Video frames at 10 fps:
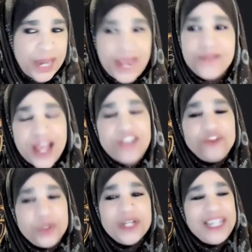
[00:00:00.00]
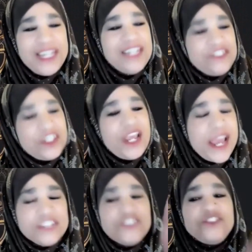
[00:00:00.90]
And that's when he
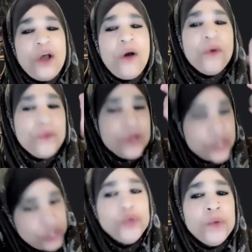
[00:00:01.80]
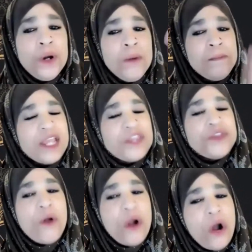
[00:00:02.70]
said, so you will make
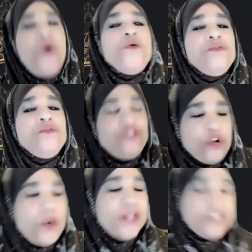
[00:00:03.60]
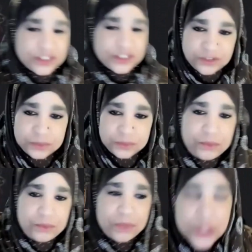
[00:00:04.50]
your own choices,
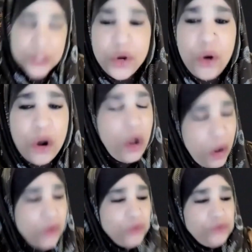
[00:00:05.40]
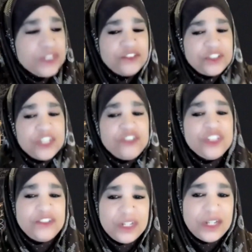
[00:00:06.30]
your own
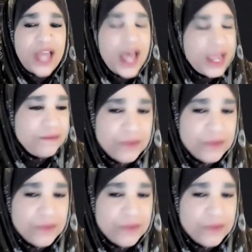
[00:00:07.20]
decisions in life.